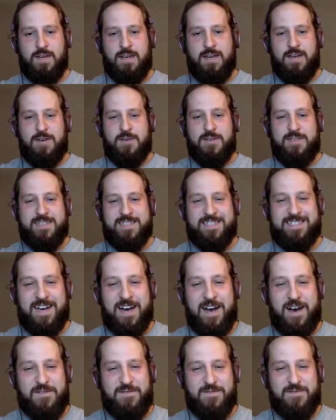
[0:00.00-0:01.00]
Well, this is
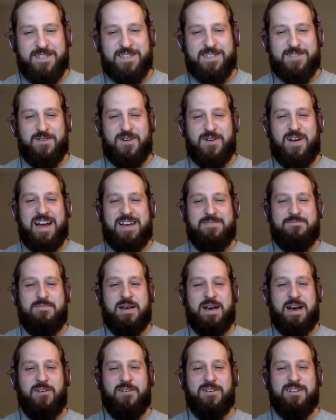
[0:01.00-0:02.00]
tough. This is where I
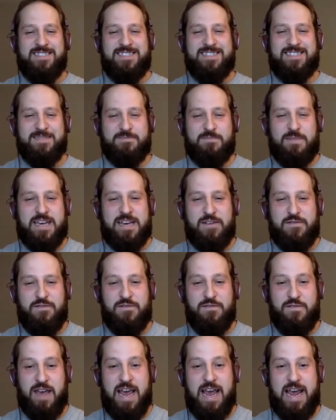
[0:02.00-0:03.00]
balance being a
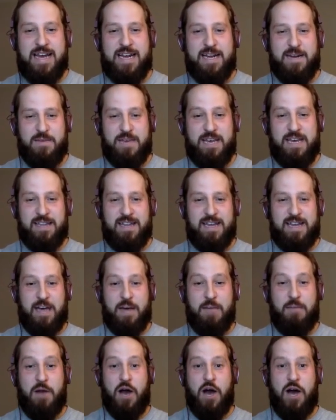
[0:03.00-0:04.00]
fan and being like
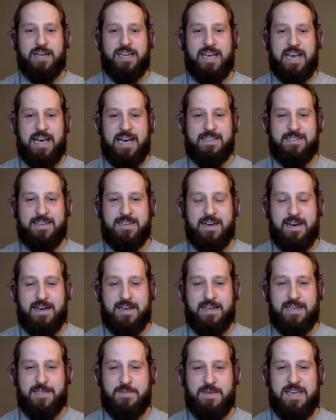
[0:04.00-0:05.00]
a podcast guy.
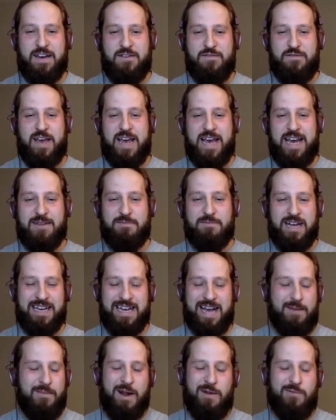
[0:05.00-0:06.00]
Because being a fan, I'm
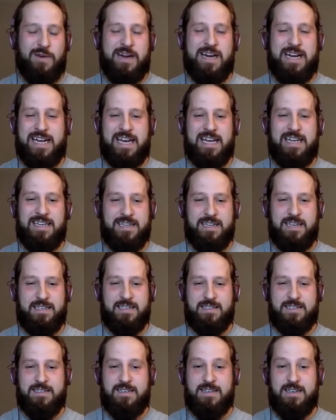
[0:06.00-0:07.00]
like, I'm not reading into
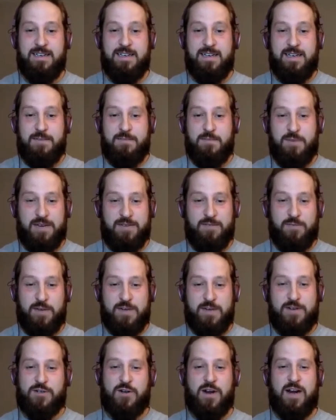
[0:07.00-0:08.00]
this. But when
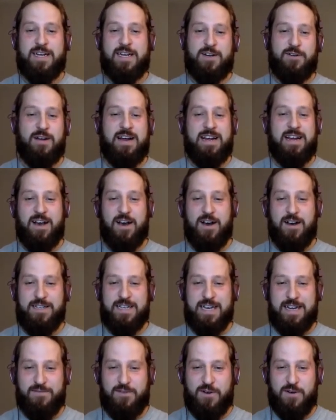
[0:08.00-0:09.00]
you're trying to create
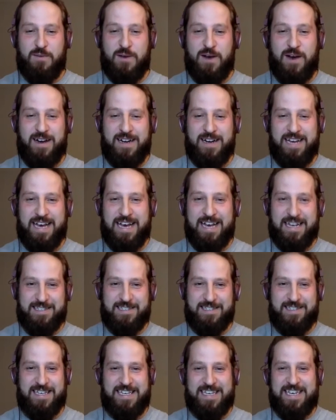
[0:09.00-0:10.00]
content for a podcast,
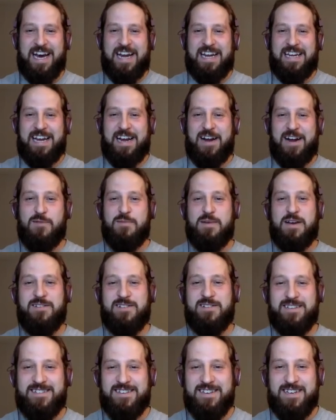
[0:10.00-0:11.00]
it's like you got to care
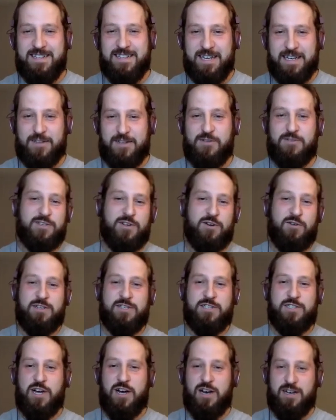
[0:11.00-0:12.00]
about it. Like there's
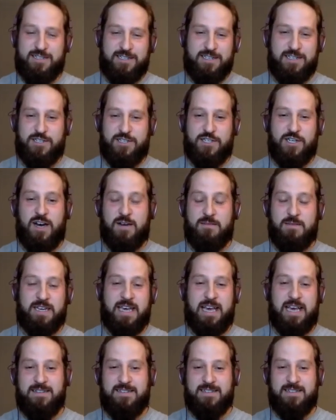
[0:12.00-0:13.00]
Chris Johnson and Sean
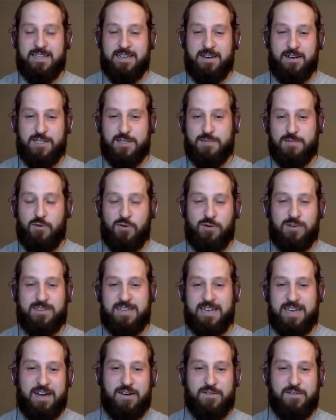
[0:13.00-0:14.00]
McKenzie on
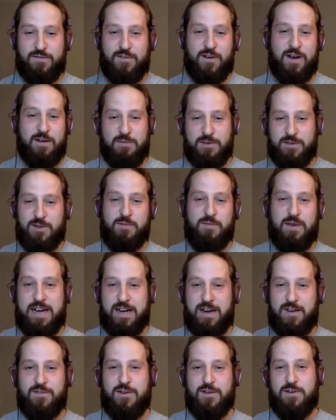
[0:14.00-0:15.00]
Sportsnet out front with their
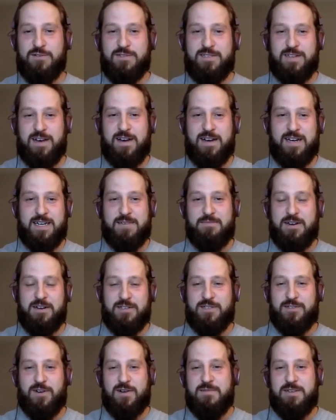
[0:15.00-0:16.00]
microphones talking about
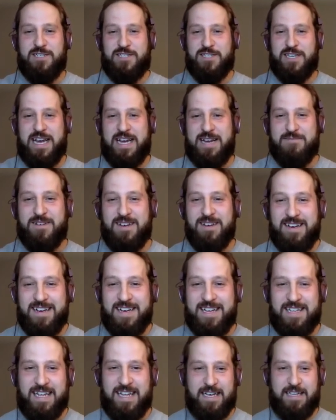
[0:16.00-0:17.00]
a scrimmage game.
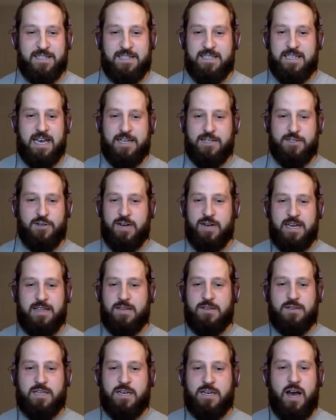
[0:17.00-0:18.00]
Like yesterday,
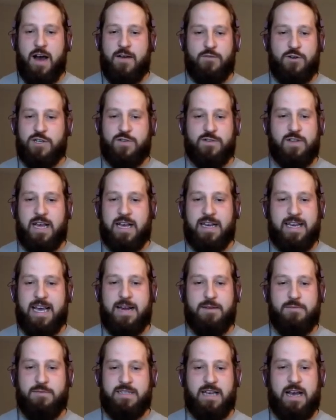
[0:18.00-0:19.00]
the coverage for that
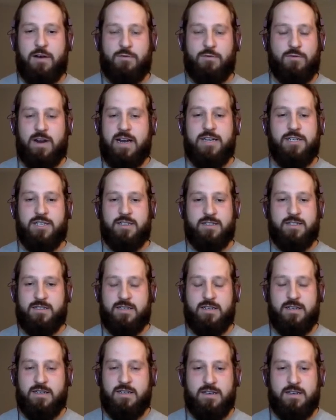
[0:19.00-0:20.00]
game was outrageous.
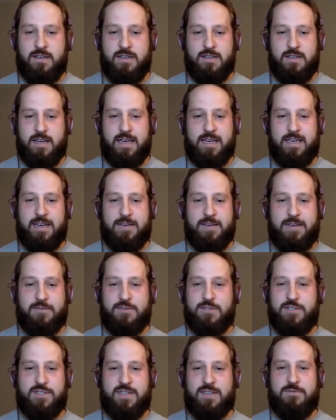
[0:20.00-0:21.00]
Like it
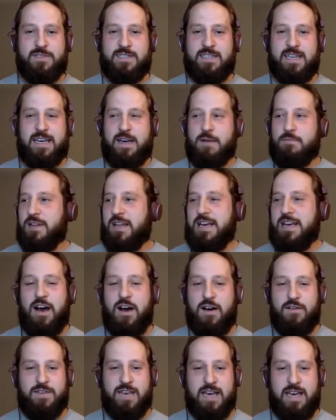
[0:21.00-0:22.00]
was like a
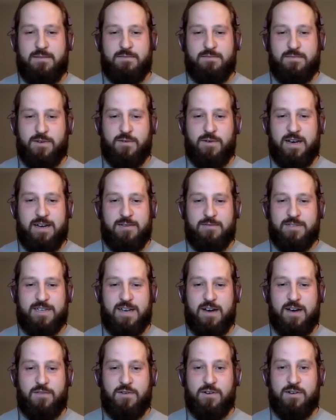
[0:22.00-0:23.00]
playoff game the way it was
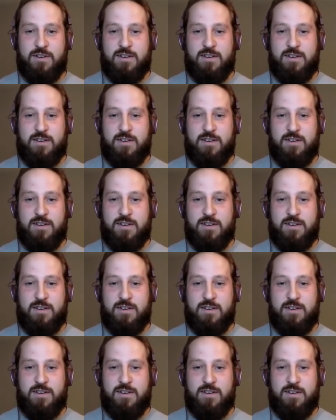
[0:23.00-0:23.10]
covered.